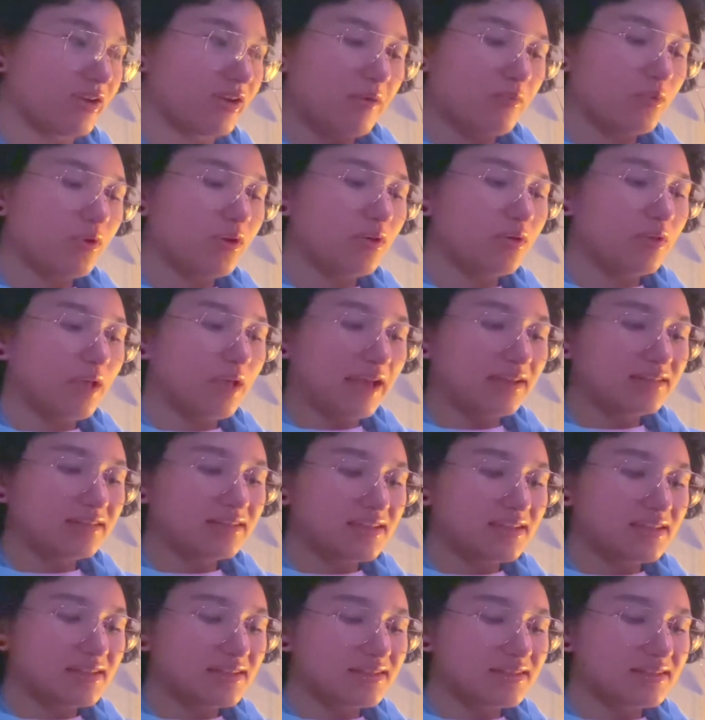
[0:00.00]
Well, at
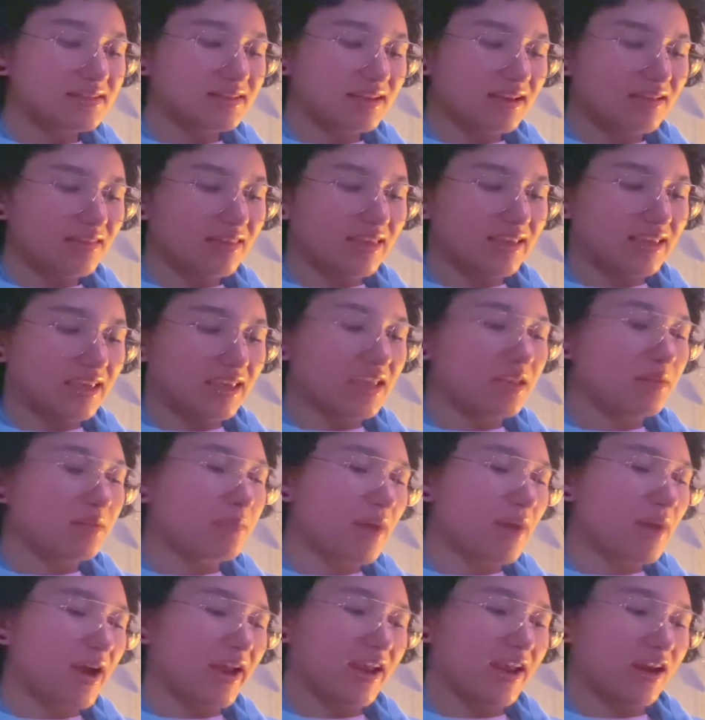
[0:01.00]
least like in
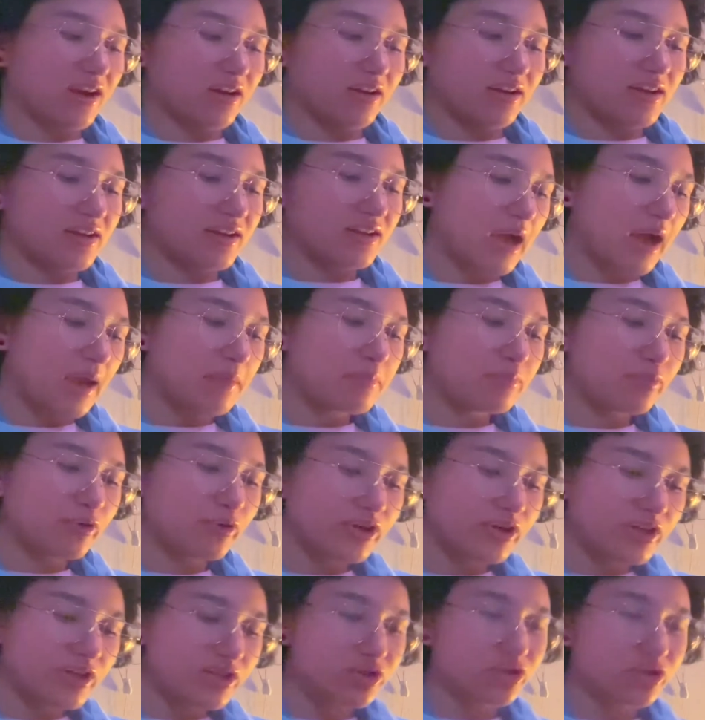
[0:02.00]
my area. I'm
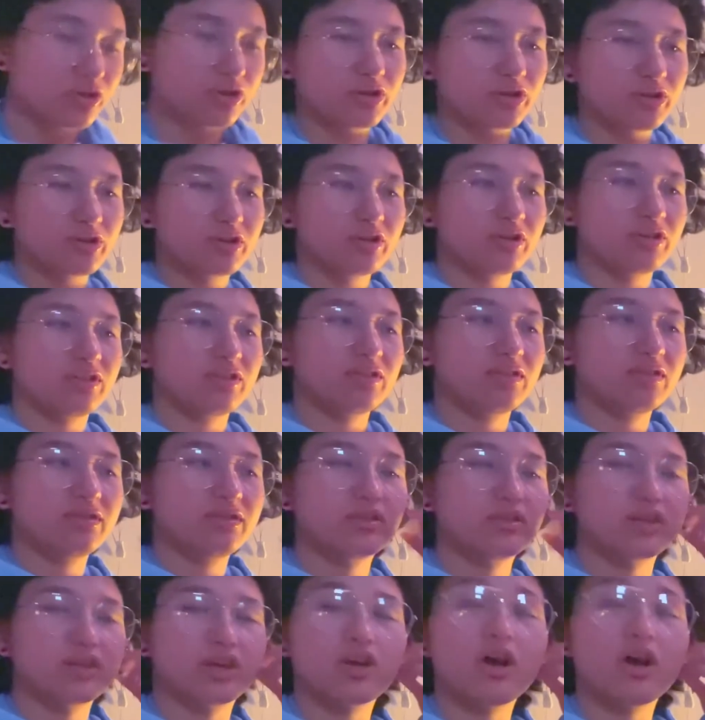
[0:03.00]
pretty sure
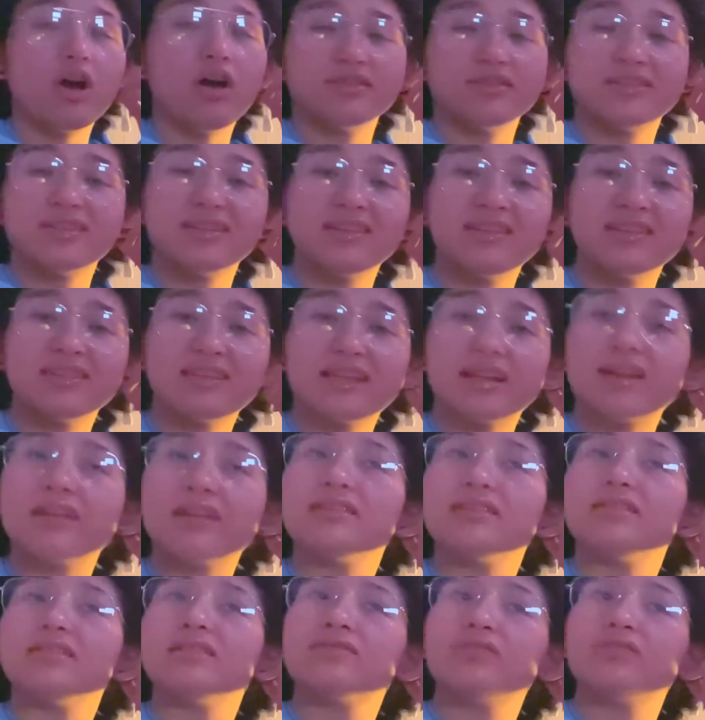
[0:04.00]
the continent that I
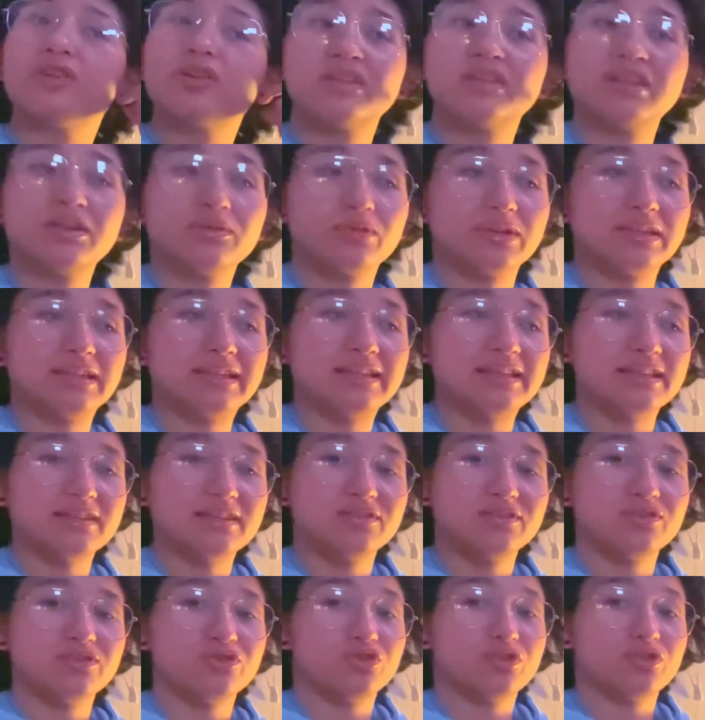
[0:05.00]
live on, it really
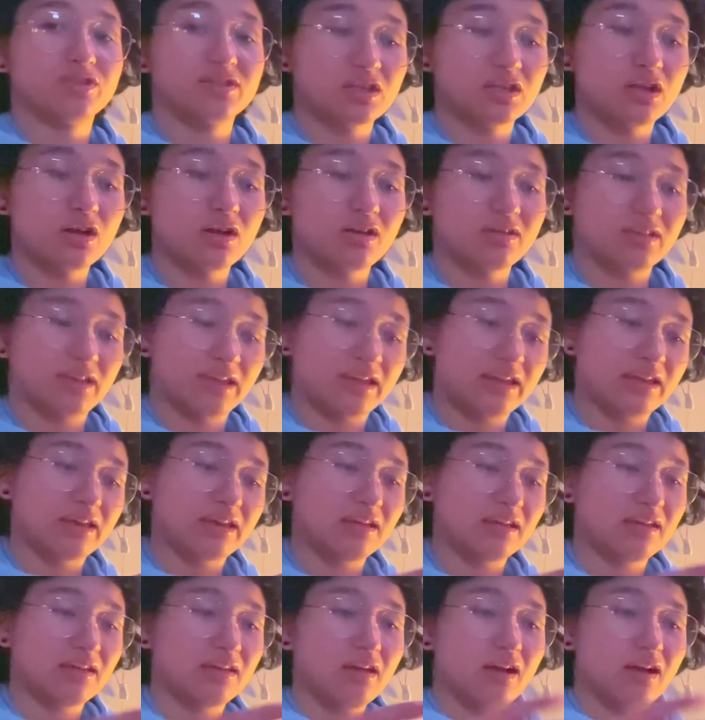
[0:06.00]
is just like
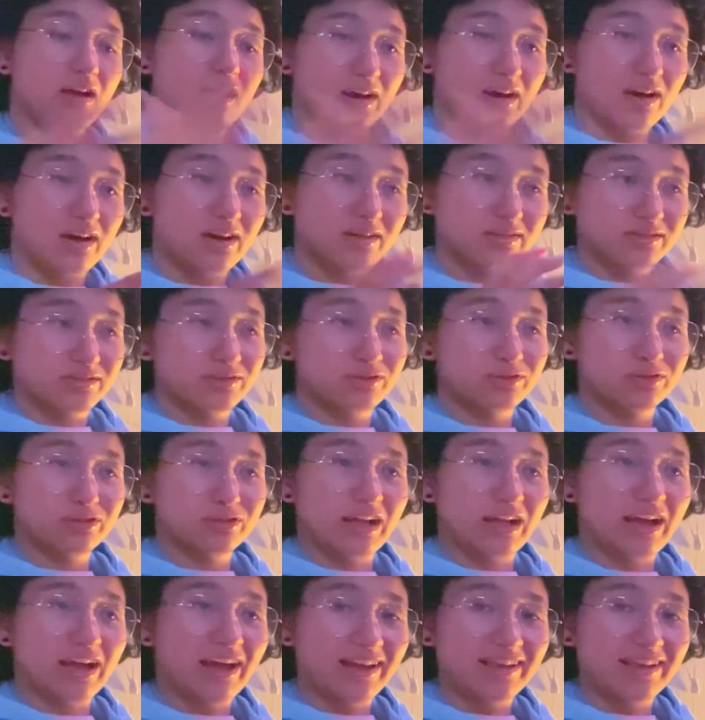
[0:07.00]
a
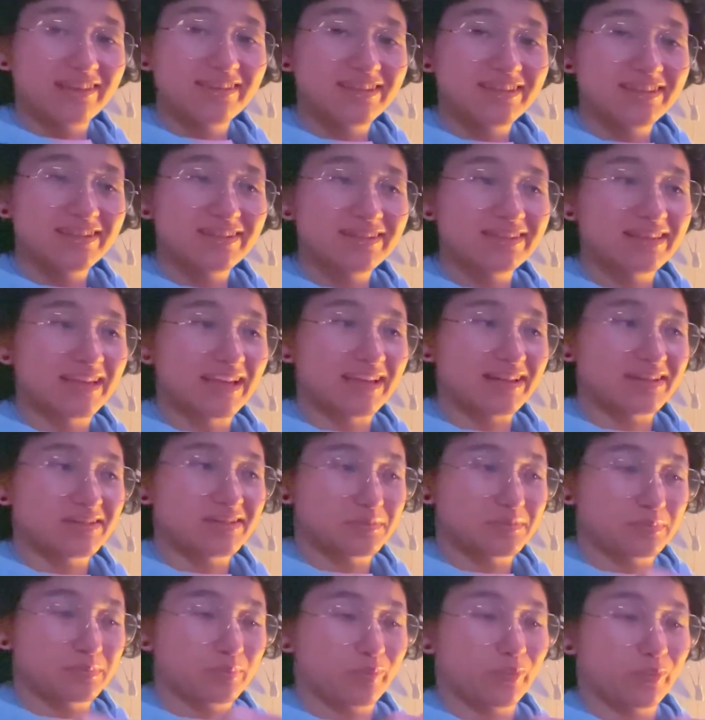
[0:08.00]
little island that is
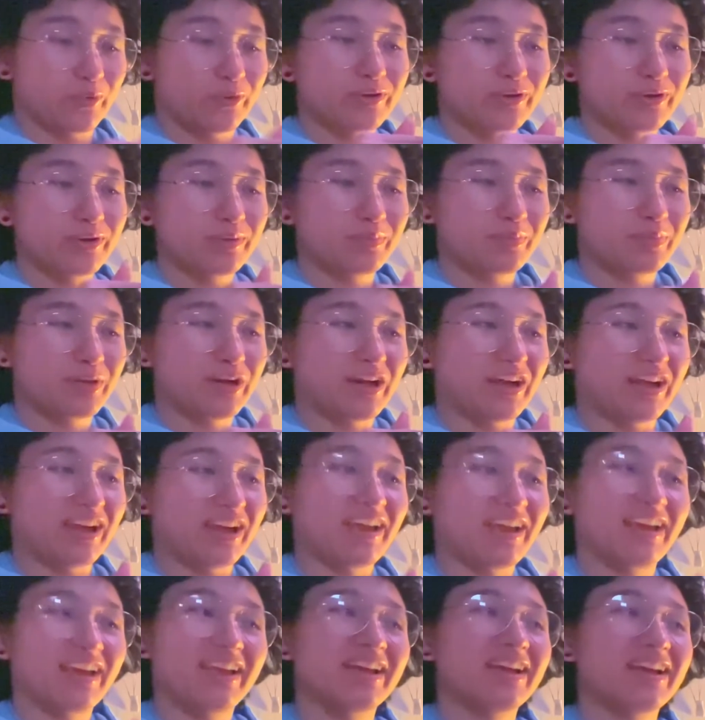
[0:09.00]
bordered
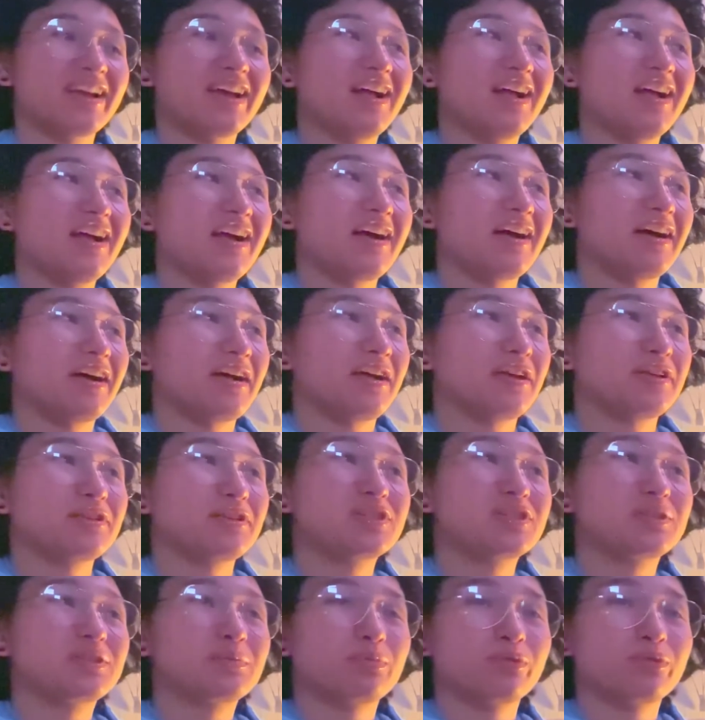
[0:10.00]
by
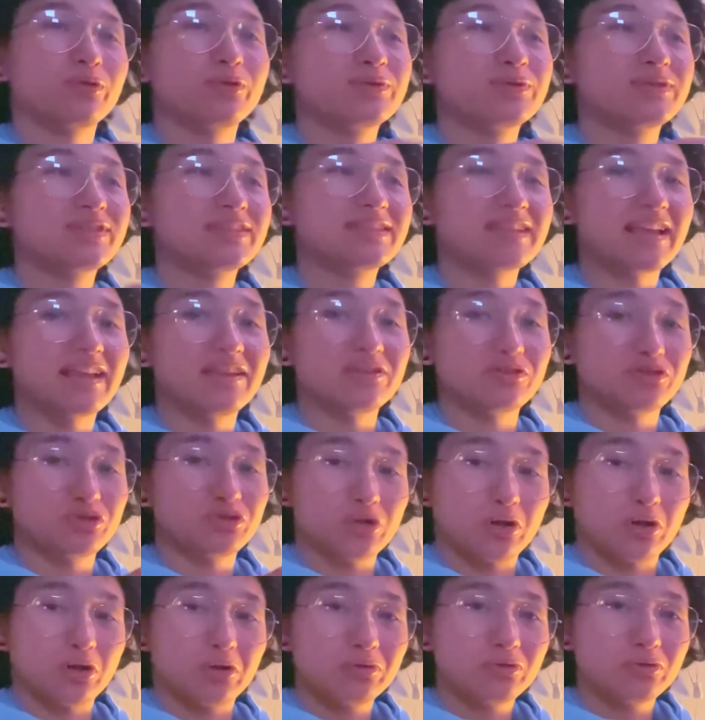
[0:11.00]
spruce and
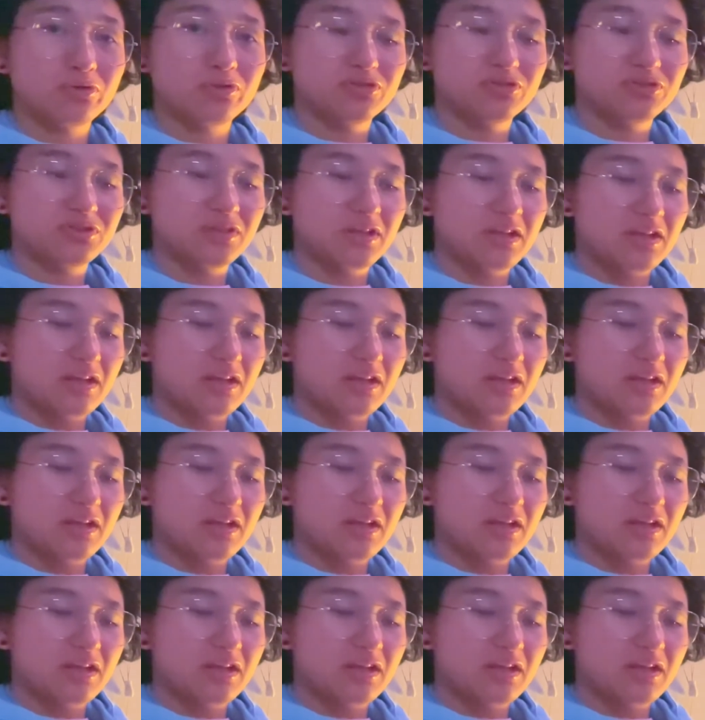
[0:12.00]
jungle,